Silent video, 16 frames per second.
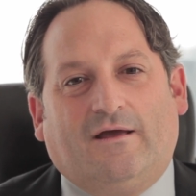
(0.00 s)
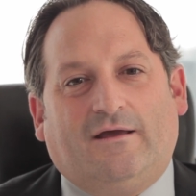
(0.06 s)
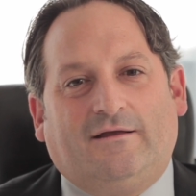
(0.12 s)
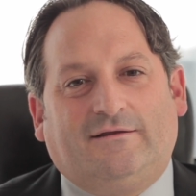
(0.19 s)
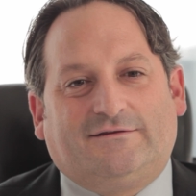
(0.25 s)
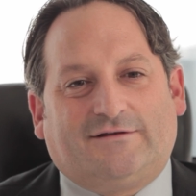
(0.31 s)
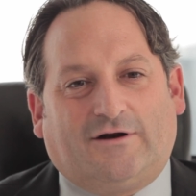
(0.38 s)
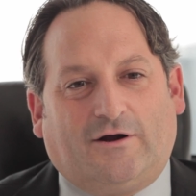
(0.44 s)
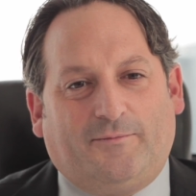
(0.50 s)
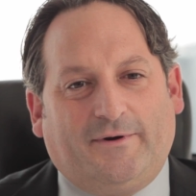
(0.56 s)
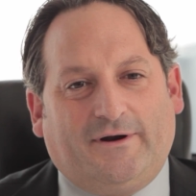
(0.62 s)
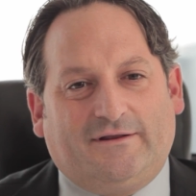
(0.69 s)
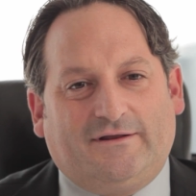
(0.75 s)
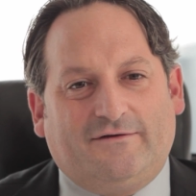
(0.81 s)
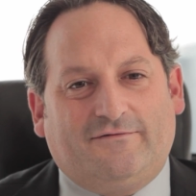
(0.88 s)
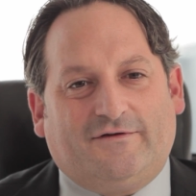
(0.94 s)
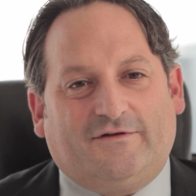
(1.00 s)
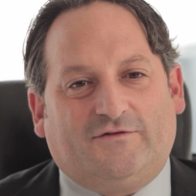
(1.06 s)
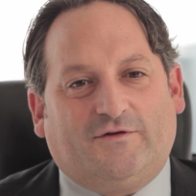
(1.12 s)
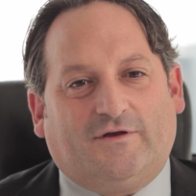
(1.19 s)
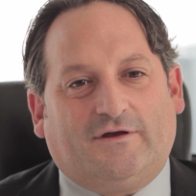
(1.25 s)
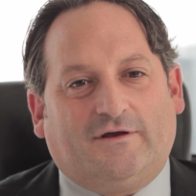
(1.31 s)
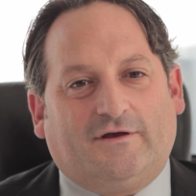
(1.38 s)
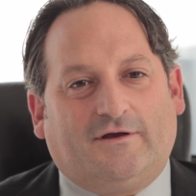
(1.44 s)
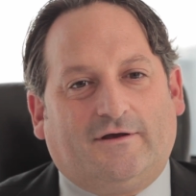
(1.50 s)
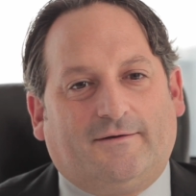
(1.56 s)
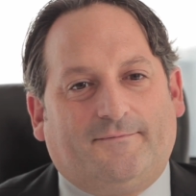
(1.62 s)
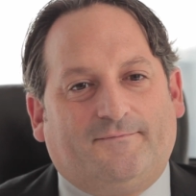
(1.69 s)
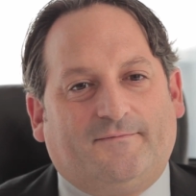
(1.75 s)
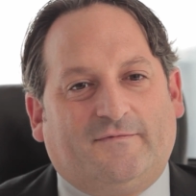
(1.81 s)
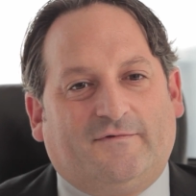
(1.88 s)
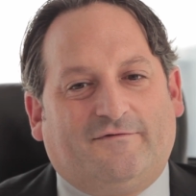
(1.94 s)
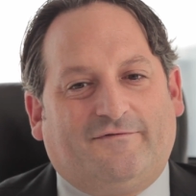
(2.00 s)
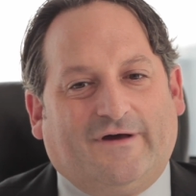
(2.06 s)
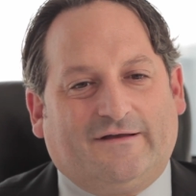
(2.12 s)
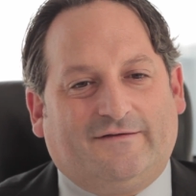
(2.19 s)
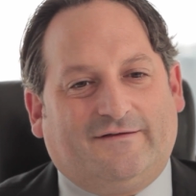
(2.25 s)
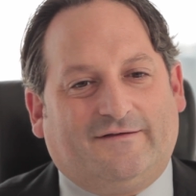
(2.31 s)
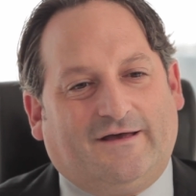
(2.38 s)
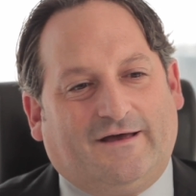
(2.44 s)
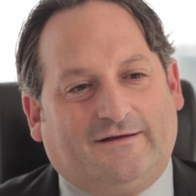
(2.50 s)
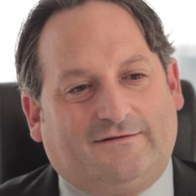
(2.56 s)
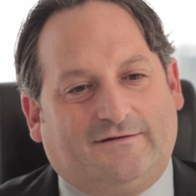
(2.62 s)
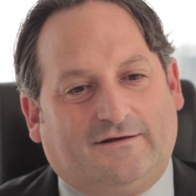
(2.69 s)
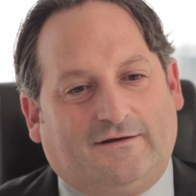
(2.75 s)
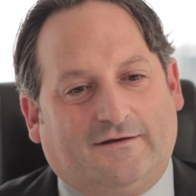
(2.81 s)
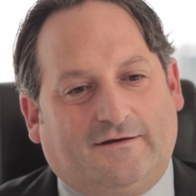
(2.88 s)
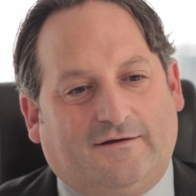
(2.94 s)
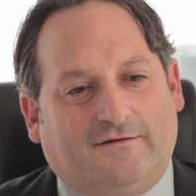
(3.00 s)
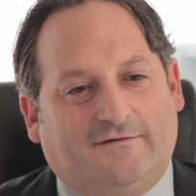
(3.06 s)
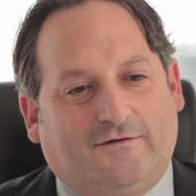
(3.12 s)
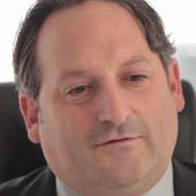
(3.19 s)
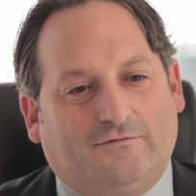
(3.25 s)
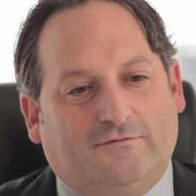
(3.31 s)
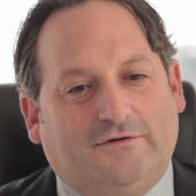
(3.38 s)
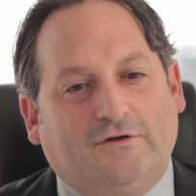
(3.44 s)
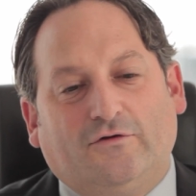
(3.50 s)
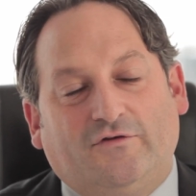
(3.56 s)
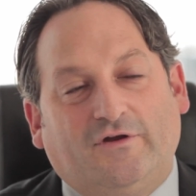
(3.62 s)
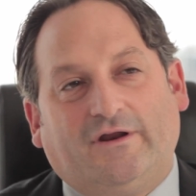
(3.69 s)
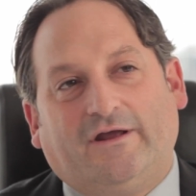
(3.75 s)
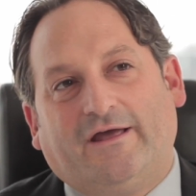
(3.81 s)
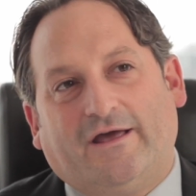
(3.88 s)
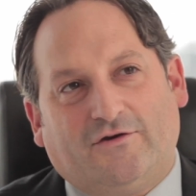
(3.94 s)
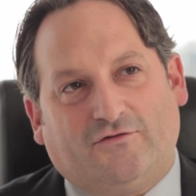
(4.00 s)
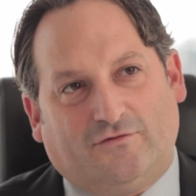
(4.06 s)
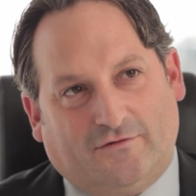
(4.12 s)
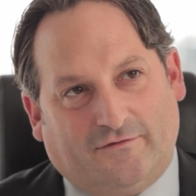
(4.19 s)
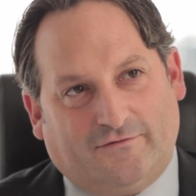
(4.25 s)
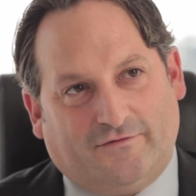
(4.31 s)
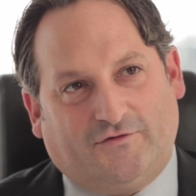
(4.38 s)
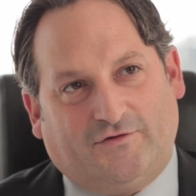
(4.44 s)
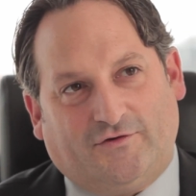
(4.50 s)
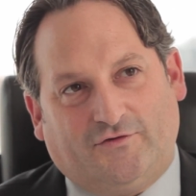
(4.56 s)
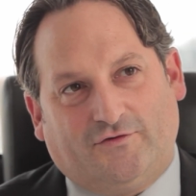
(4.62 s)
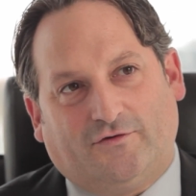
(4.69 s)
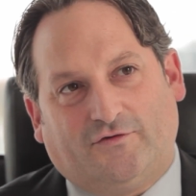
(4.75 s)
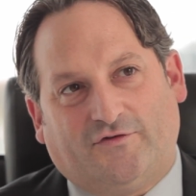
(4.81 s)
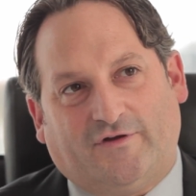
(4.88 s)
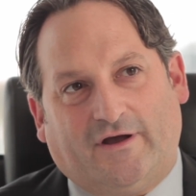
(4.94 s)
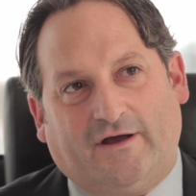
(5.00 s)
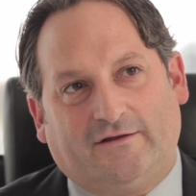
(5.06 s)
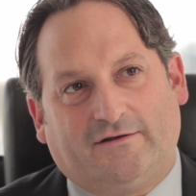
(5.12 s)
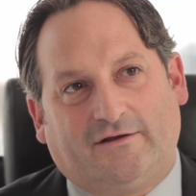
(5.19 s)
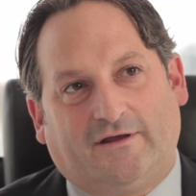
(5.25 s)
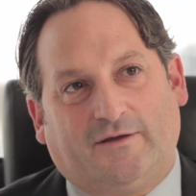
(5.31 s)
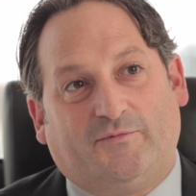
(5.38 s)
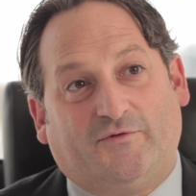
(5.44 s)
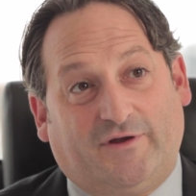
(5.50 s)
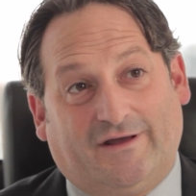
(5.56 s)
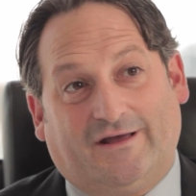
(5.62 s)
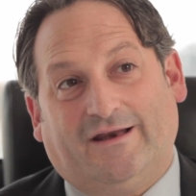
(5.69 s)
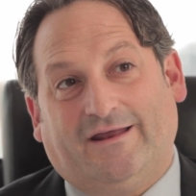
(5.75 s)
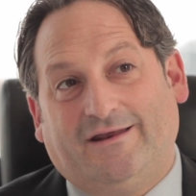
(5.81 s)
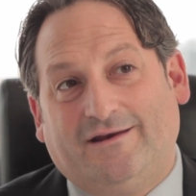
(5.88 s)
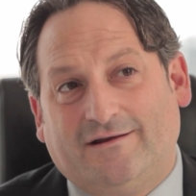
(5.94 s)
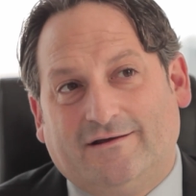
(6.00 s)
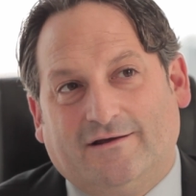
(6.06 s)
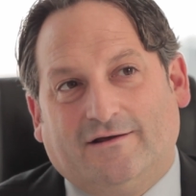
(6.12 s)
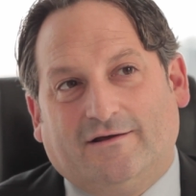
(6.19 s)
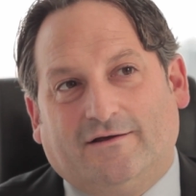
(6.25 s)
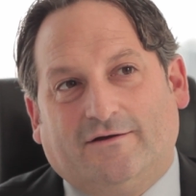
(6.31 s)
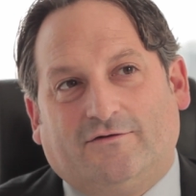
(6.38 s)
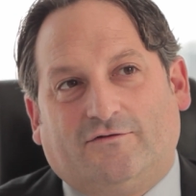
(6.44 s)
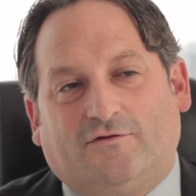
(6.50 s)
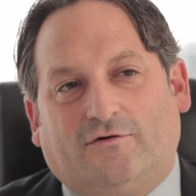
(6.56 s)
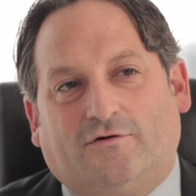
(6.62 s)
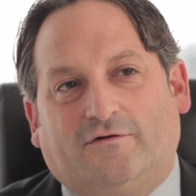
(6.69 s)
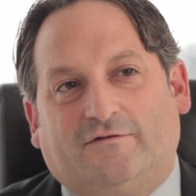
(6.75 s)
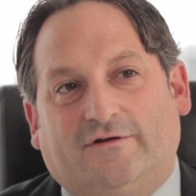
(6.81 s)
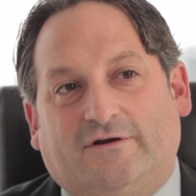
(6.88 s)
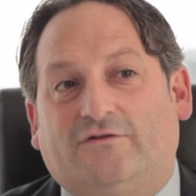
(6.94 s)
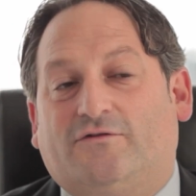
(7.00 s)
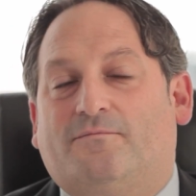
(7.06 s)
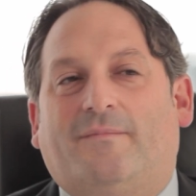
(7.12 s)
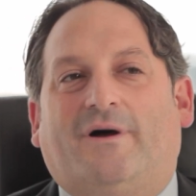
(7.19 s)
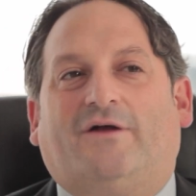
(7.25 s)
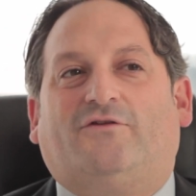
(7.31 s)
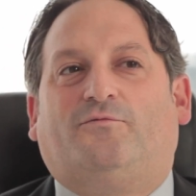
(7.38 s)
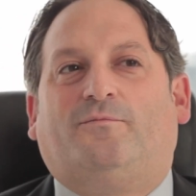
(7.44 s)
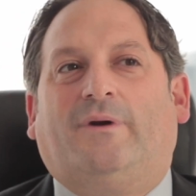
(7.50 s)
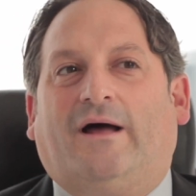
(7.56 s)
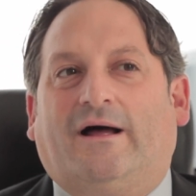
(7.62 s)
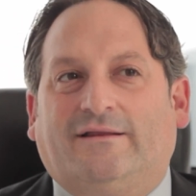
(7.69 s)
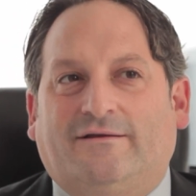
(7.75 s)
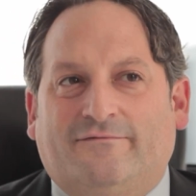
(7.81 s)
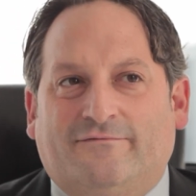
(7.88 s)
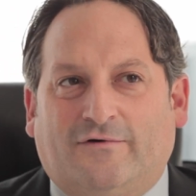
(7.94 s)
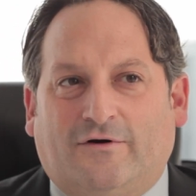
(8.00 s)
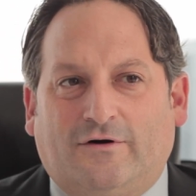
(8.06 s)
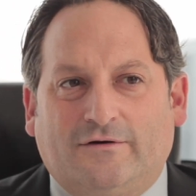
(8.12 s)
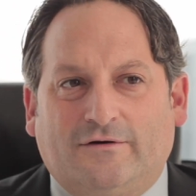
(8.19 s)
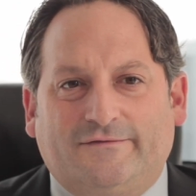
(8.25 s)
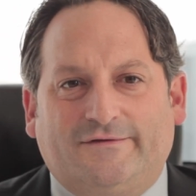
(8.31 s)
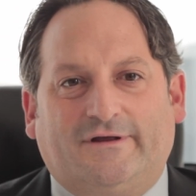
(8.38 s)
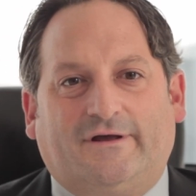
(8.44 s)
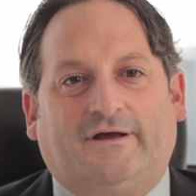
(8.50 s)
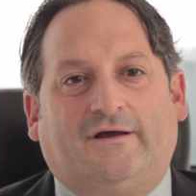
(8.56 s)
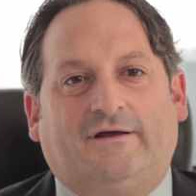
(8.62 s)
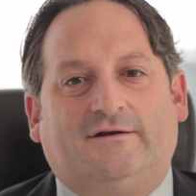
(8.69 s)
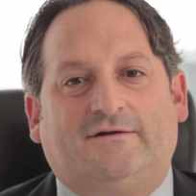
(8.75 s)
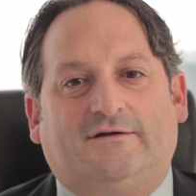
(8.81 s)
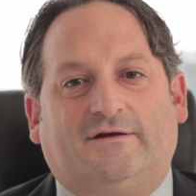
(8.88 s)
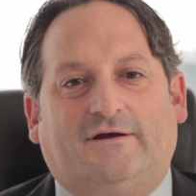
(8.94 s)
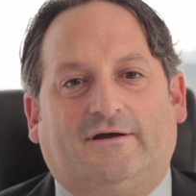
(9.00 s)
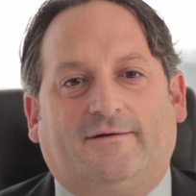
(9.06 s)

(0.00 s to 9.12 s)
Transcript: Intraoperative is the fact that the continuous irrigation of the surgical site keeps it clean, so there isn't much blood involved, and